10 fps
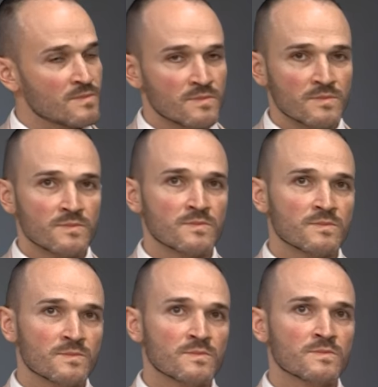
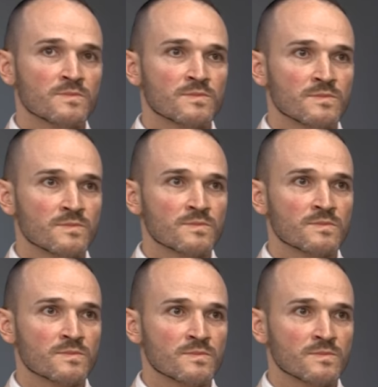
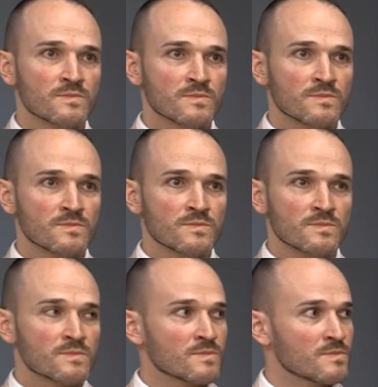
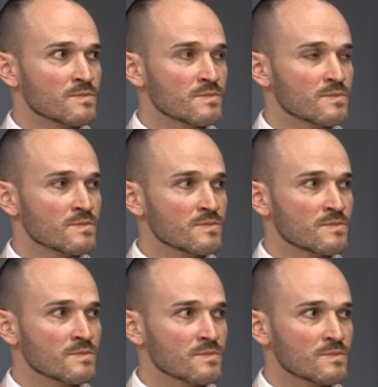
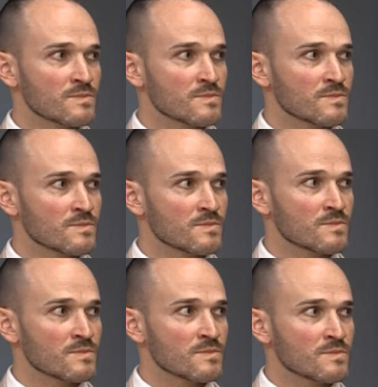
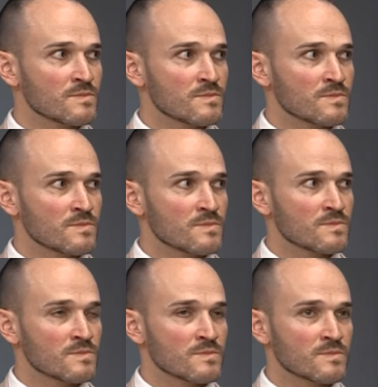
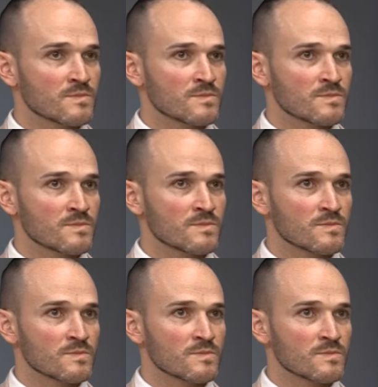[no speech]